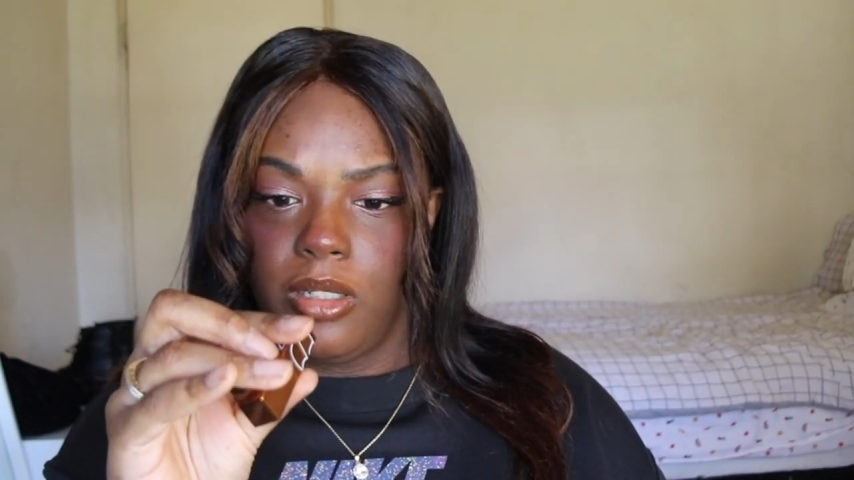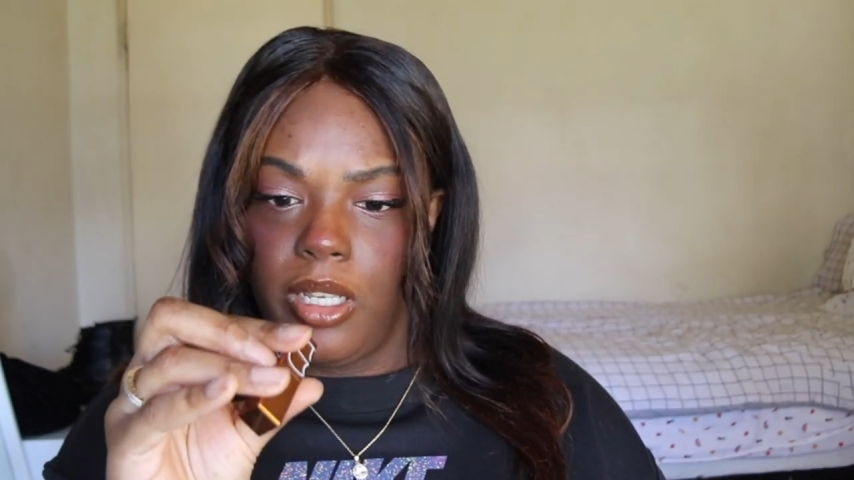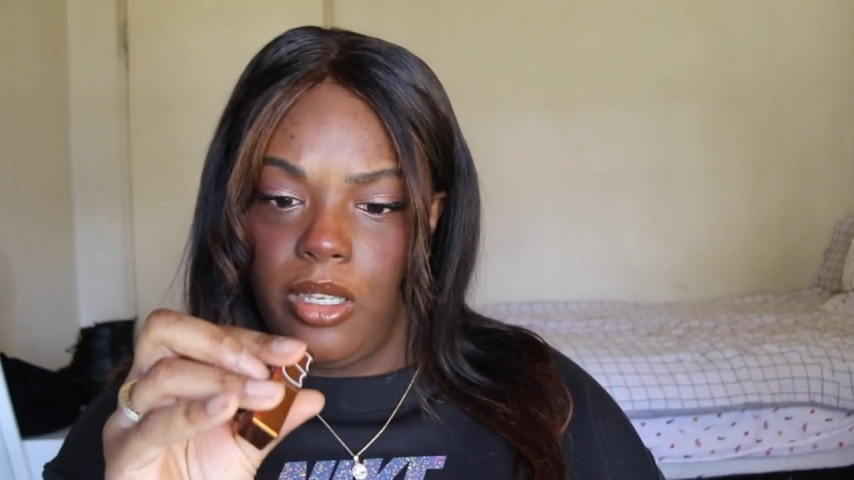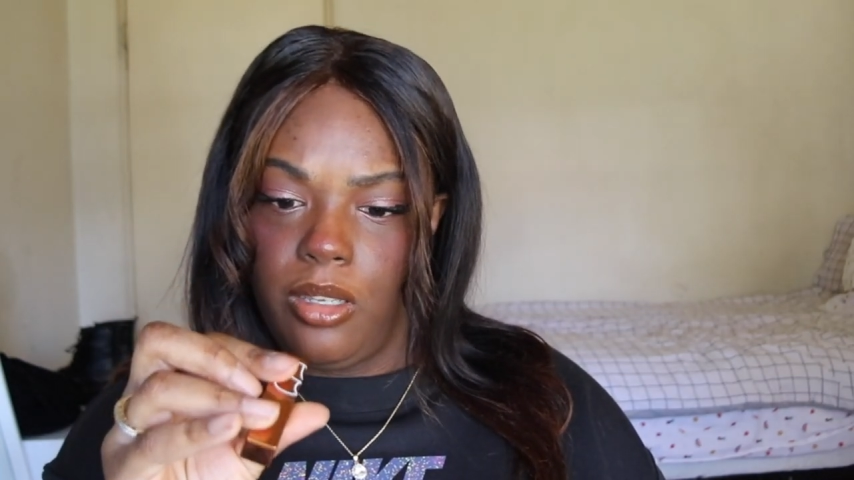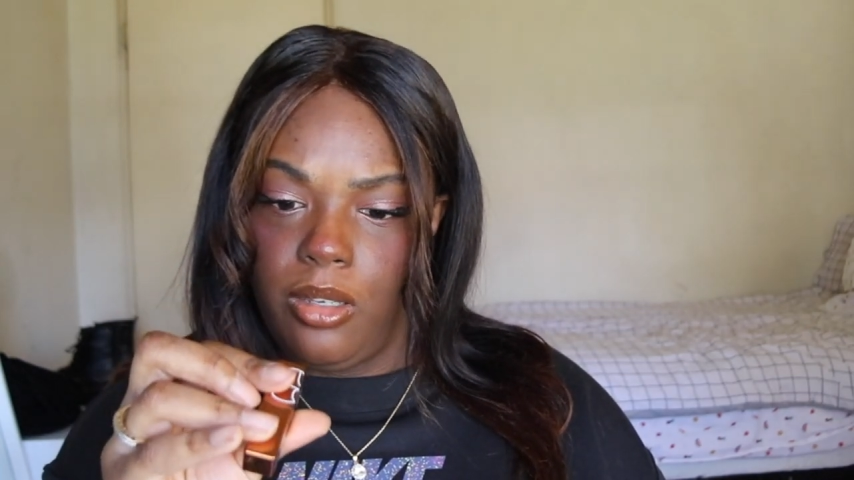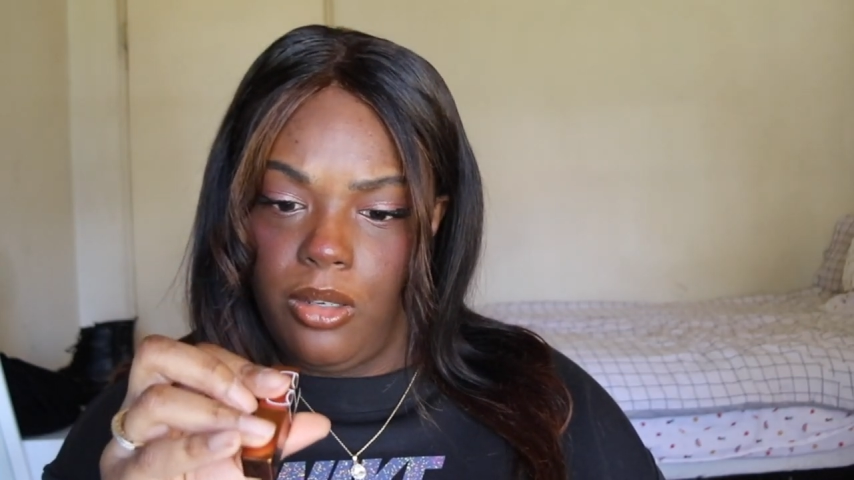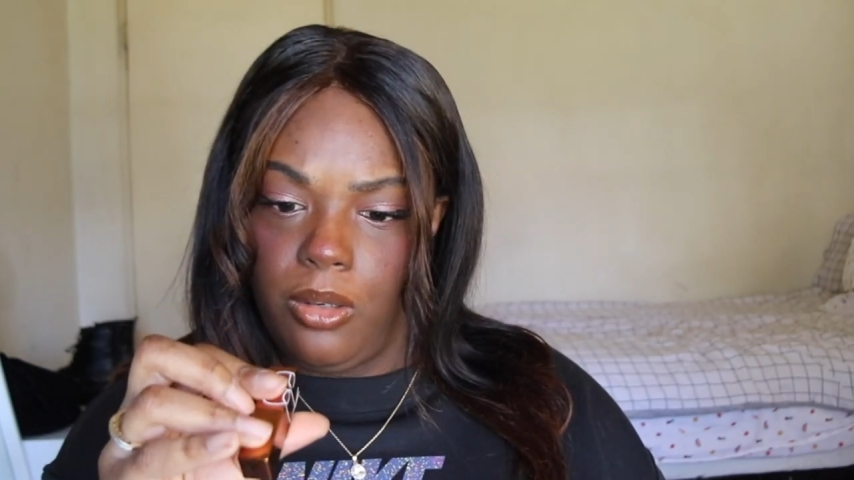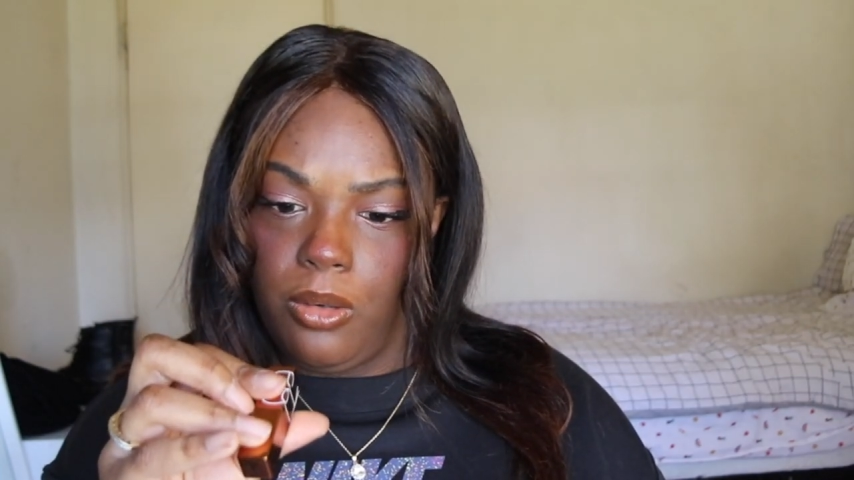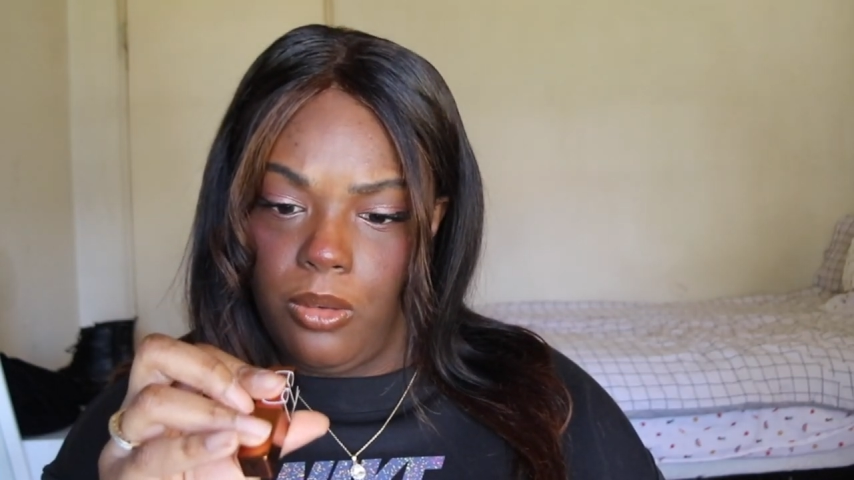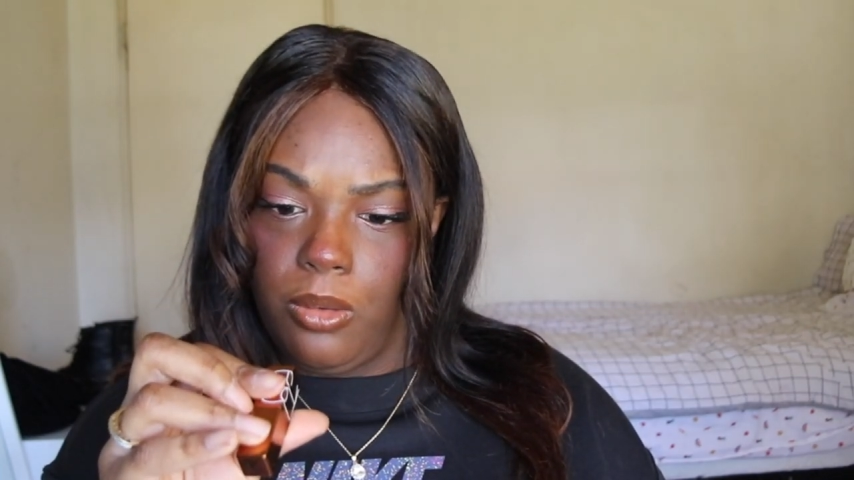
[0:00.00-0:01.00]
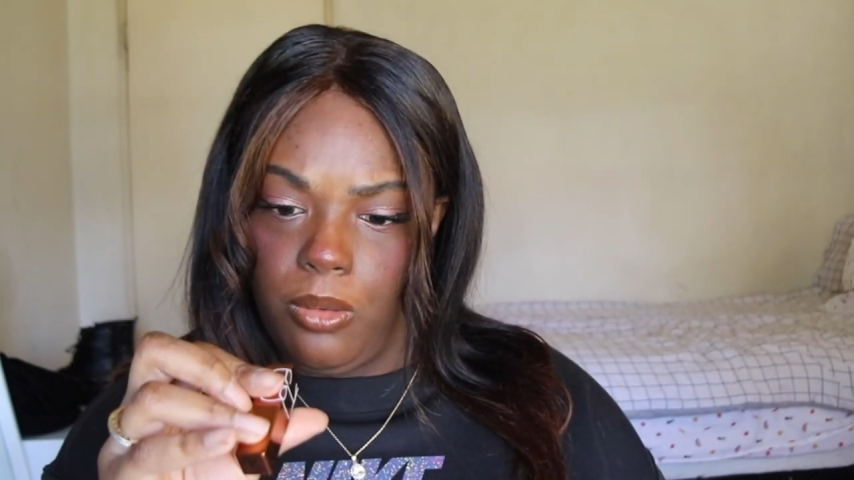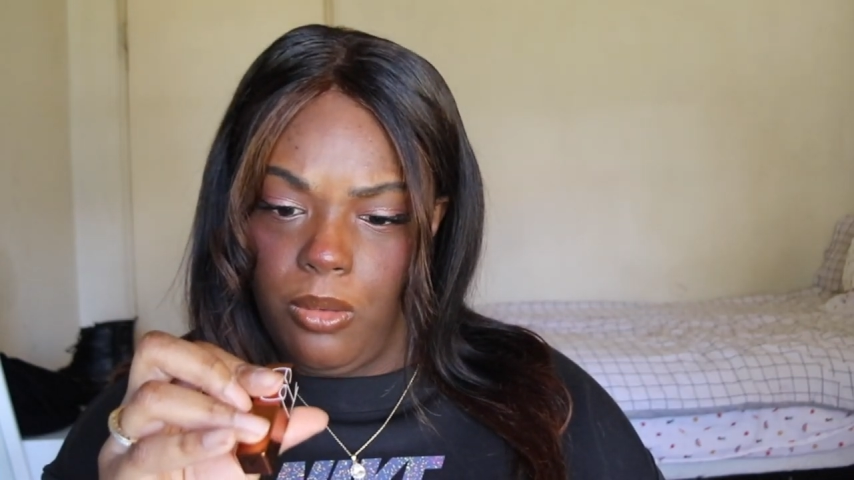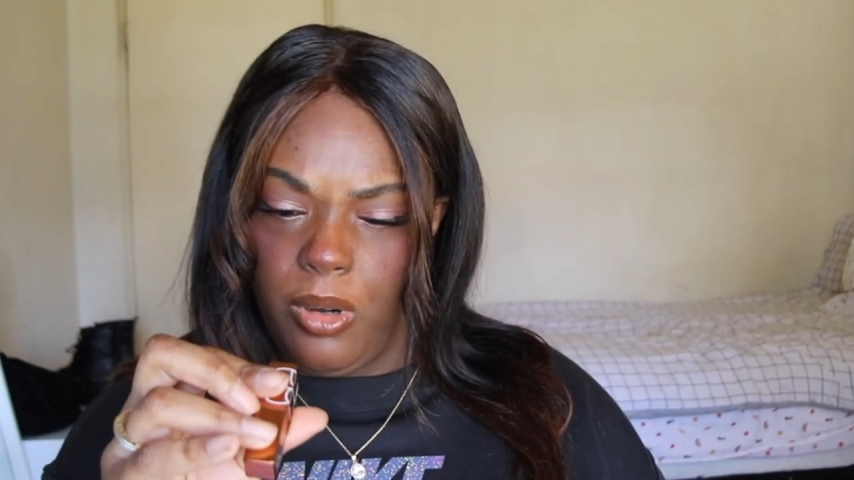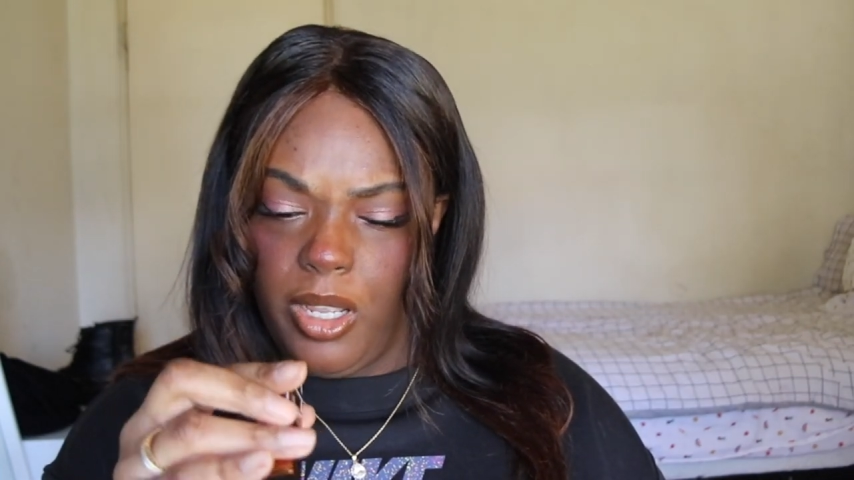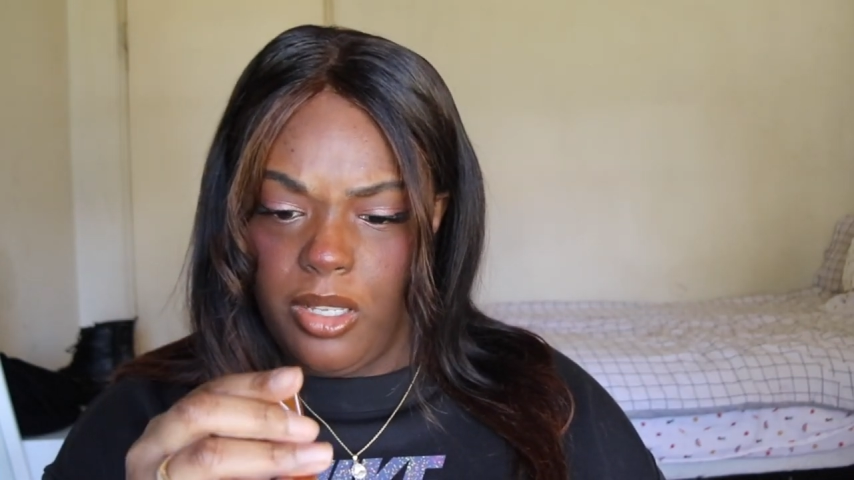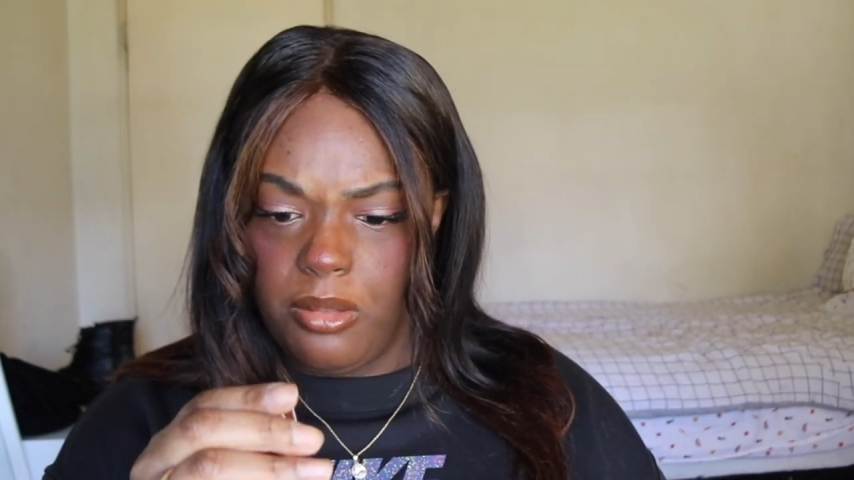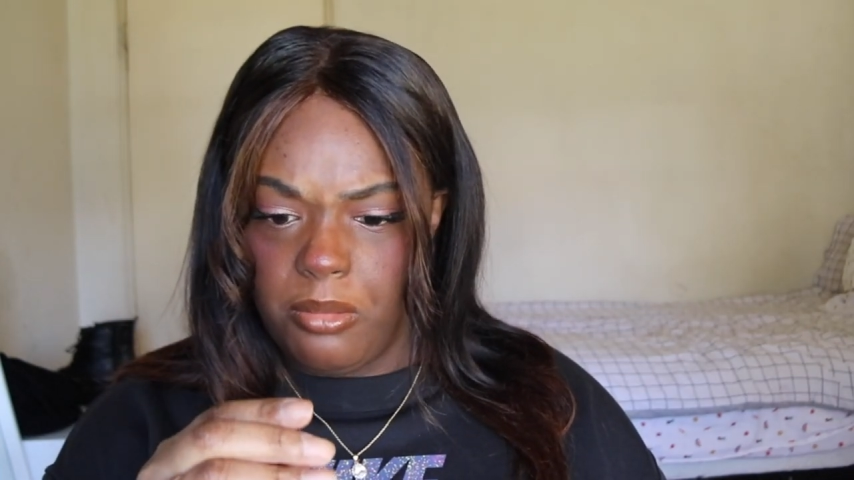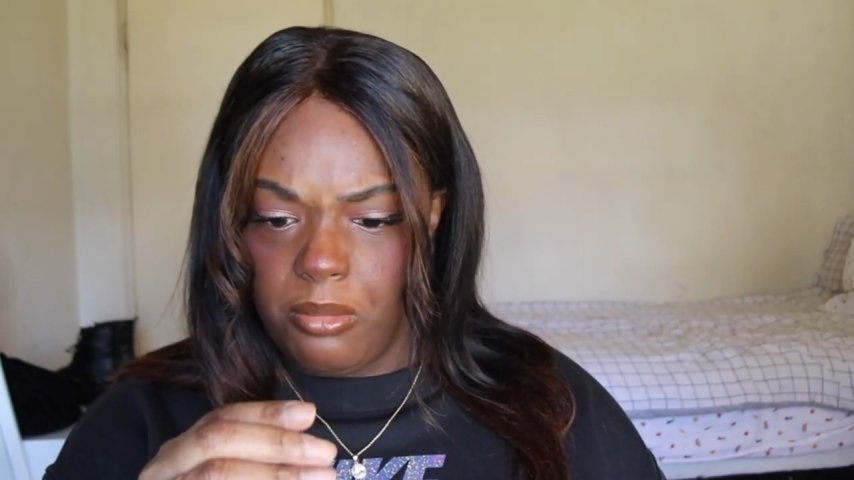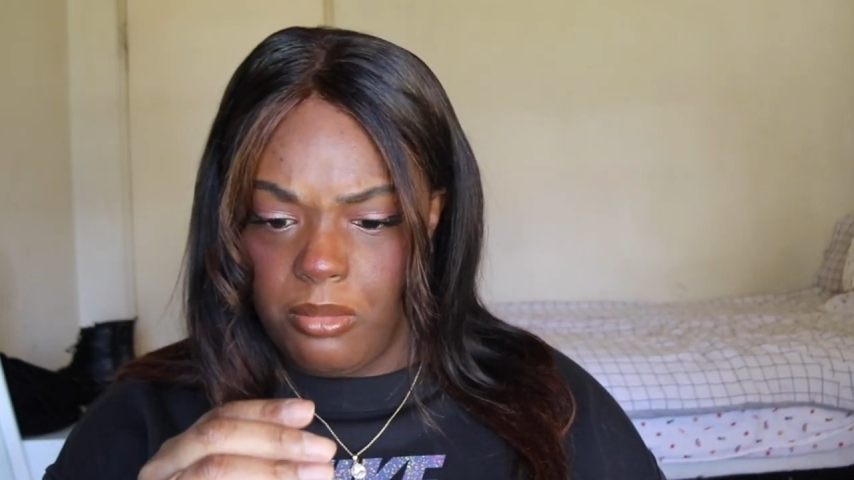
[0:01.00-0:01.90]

shade Orgasm?